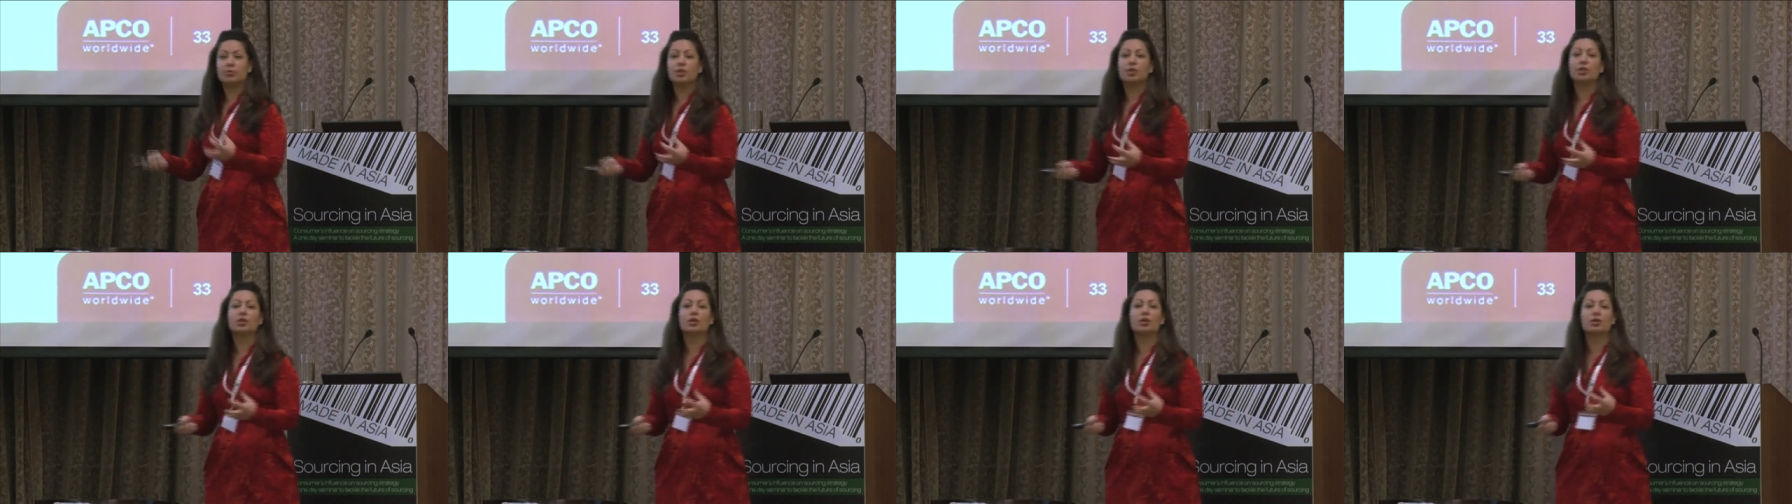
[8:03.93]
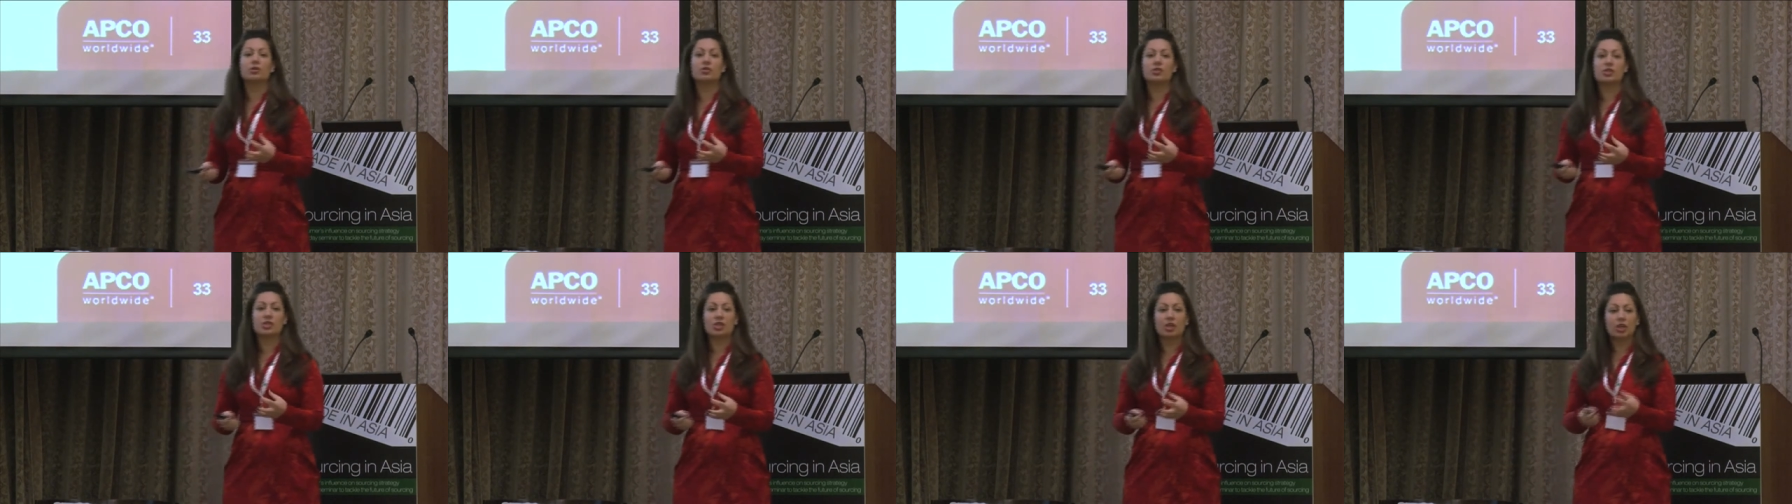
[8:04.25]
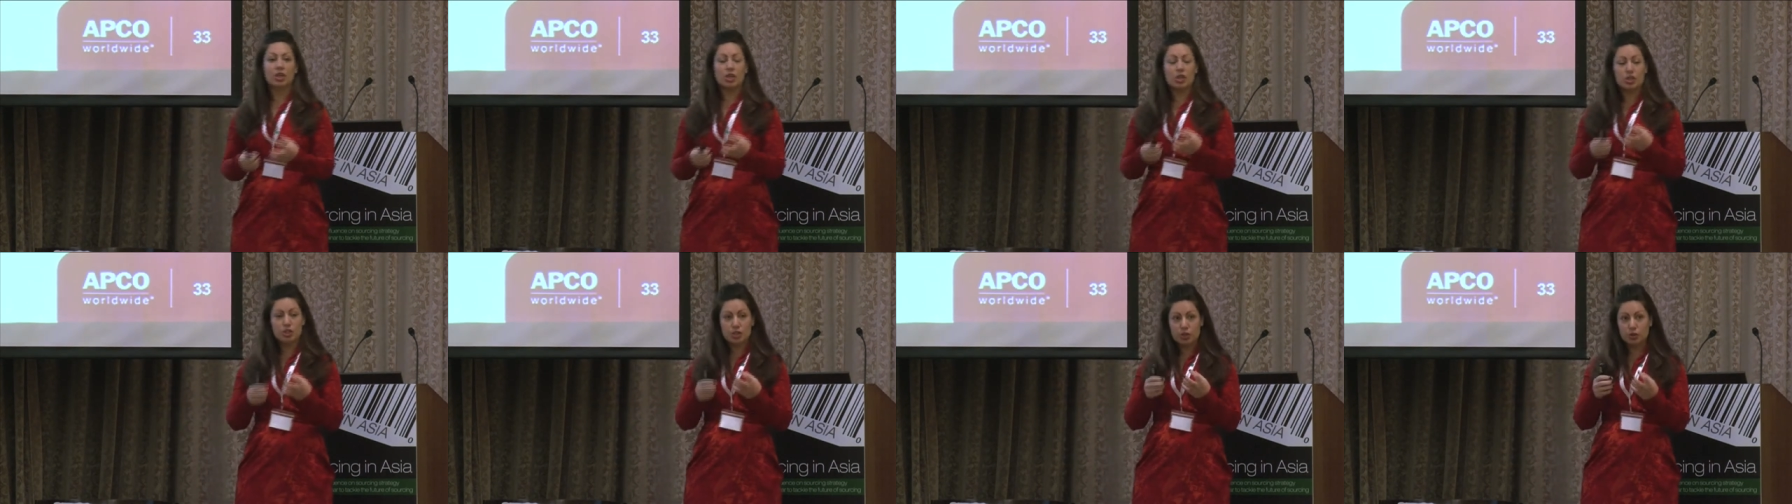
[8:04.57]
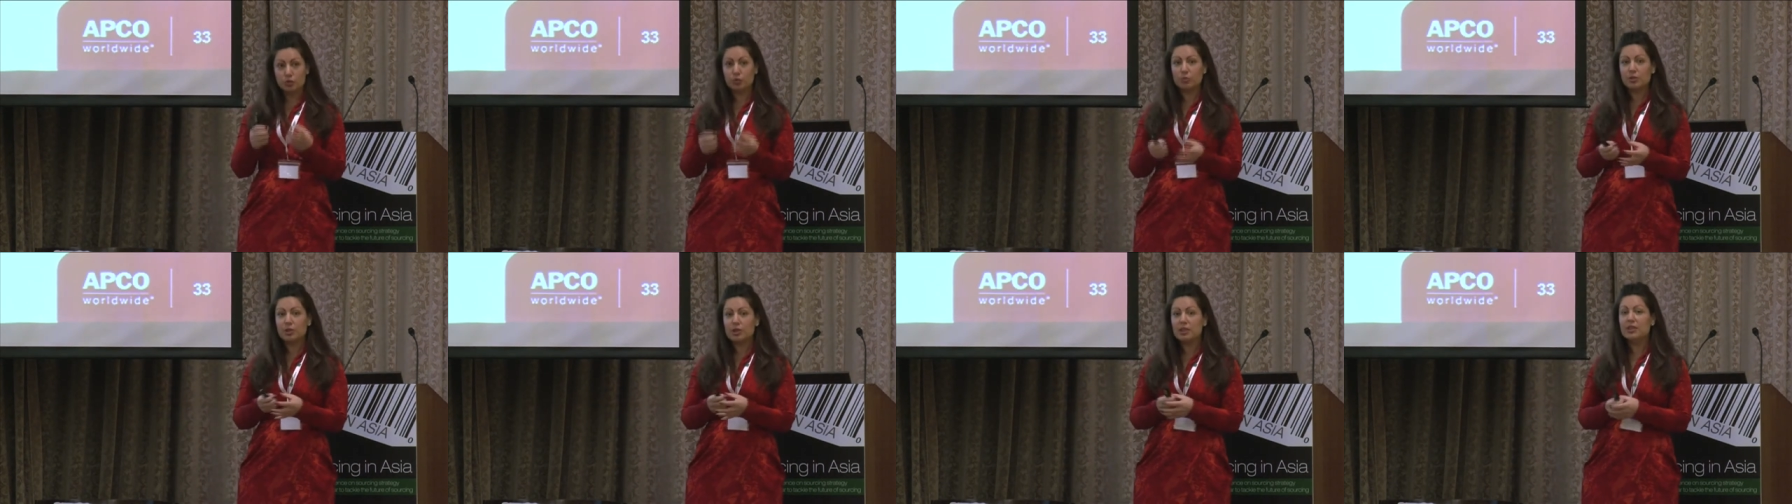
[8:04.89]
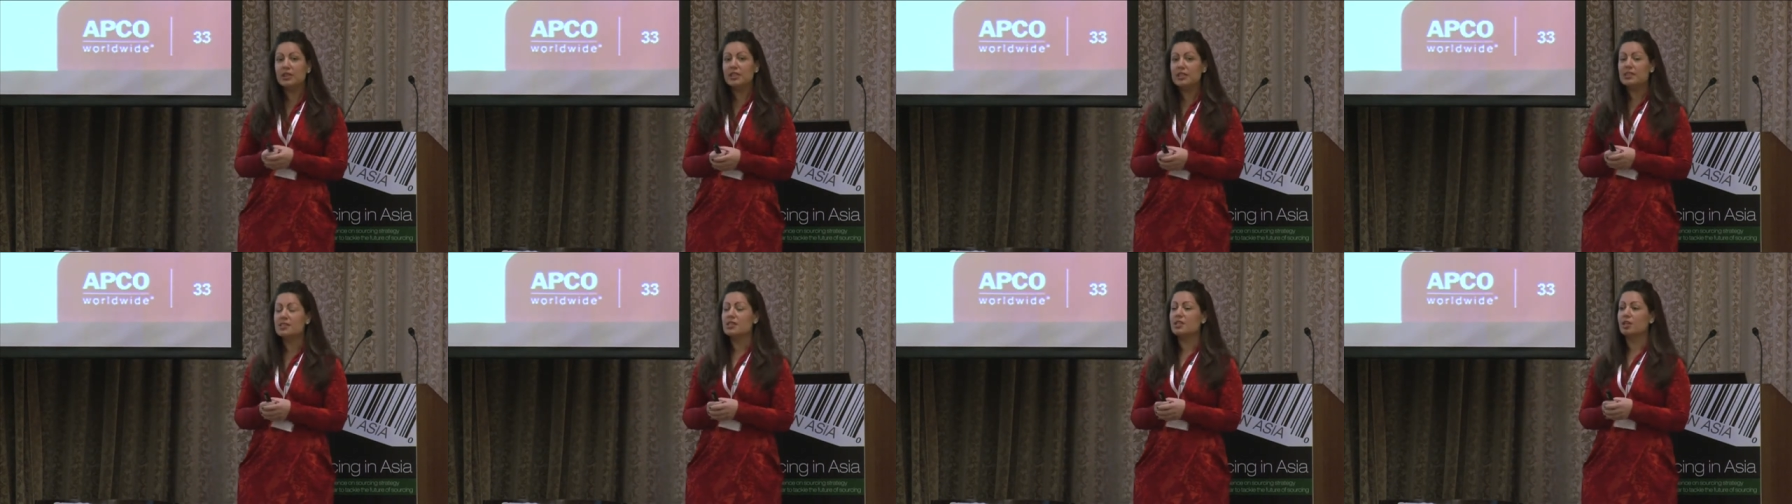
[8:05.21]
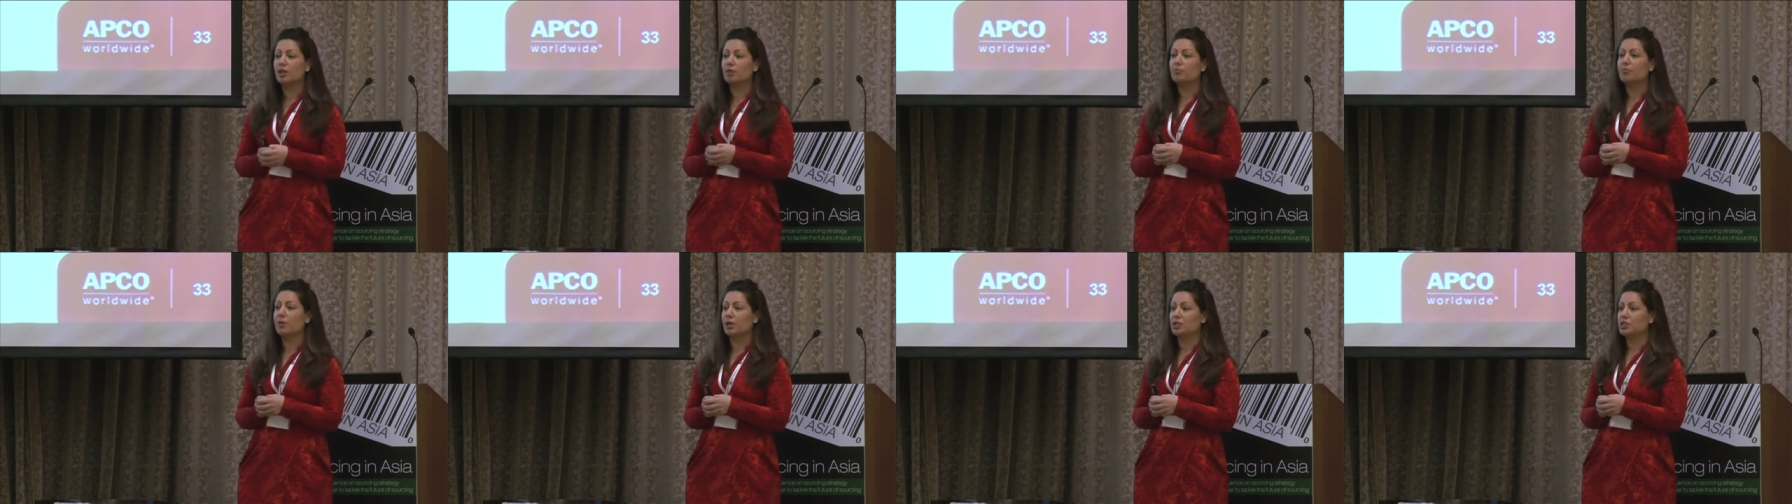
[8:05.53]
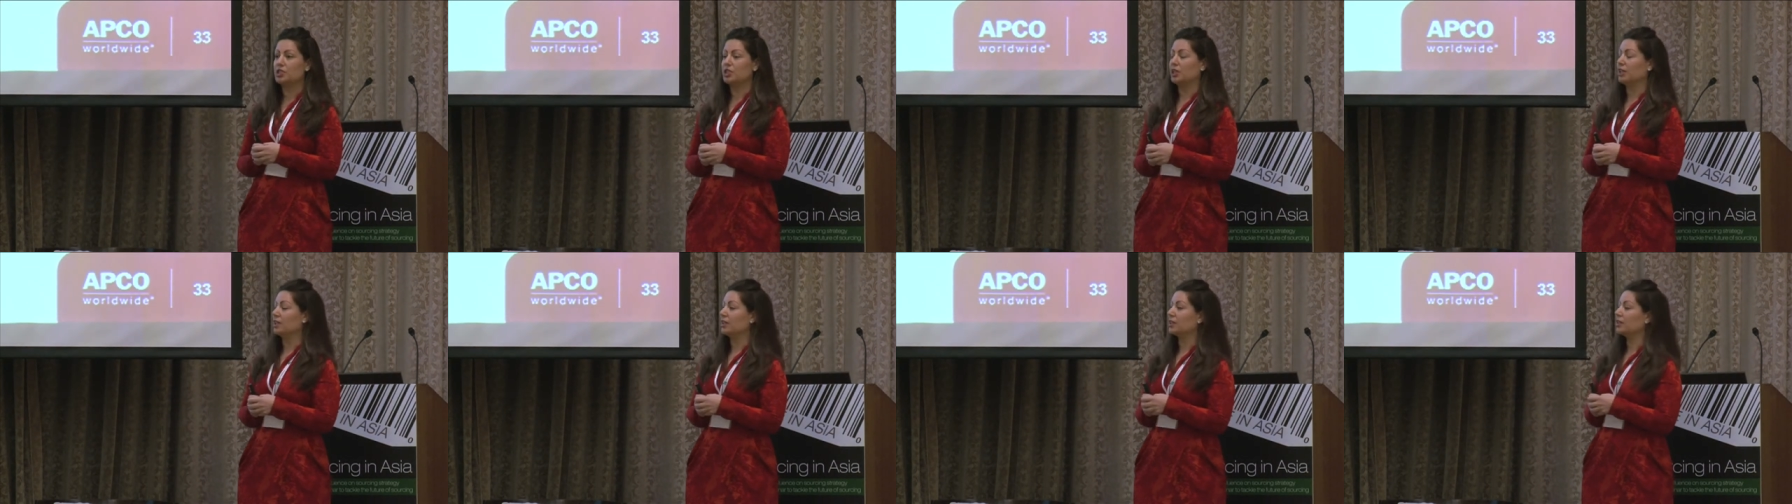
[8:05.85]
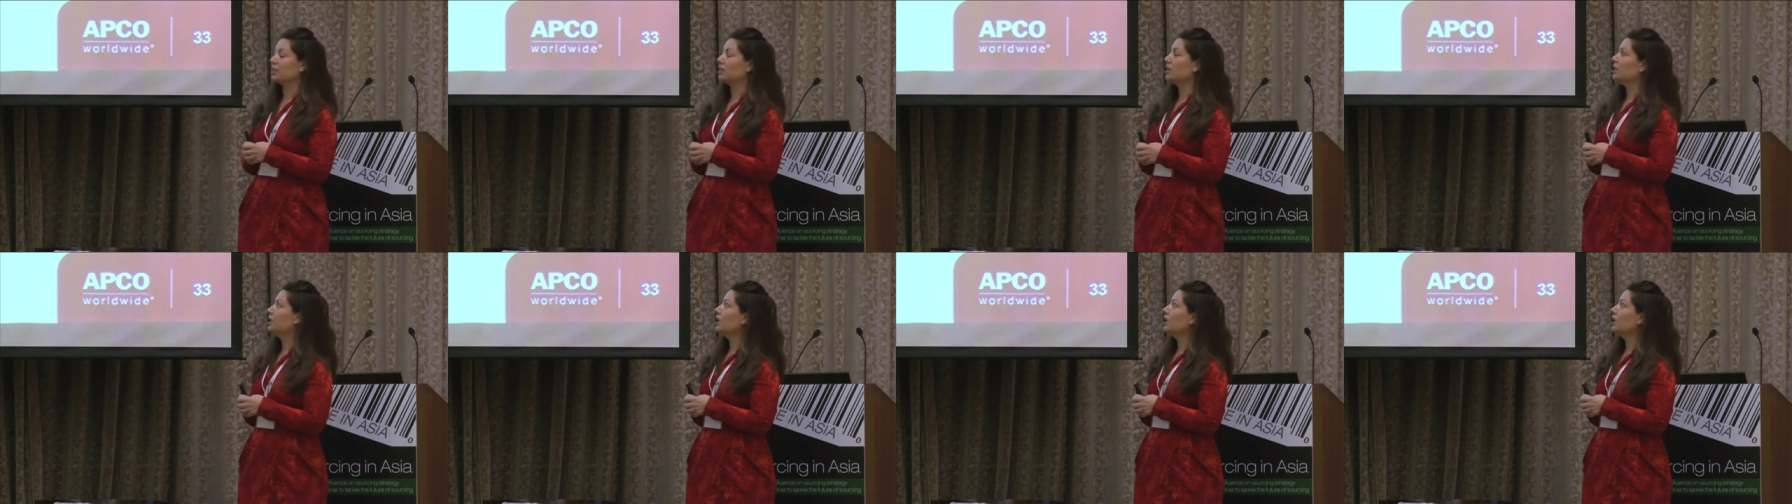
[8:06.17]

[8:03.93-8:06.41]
bureaus to release their budgeting.